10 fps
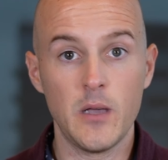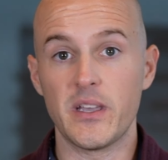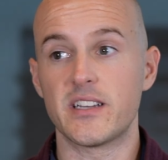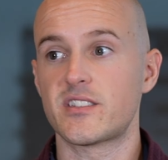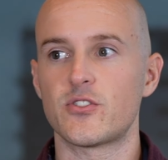
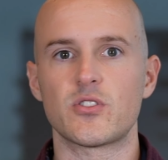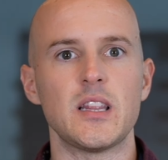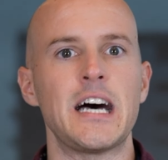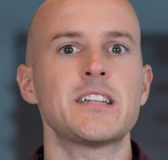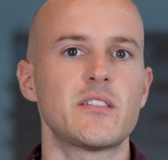Because there's
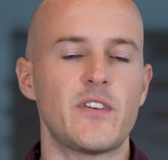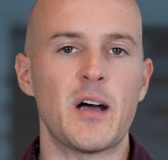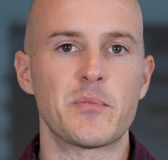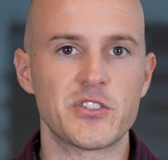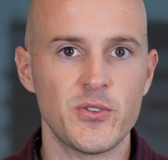lots of
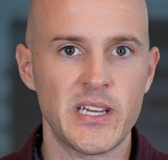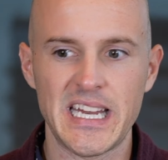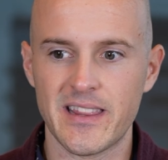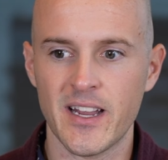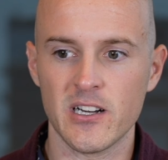
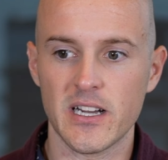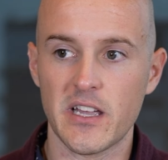opportunity there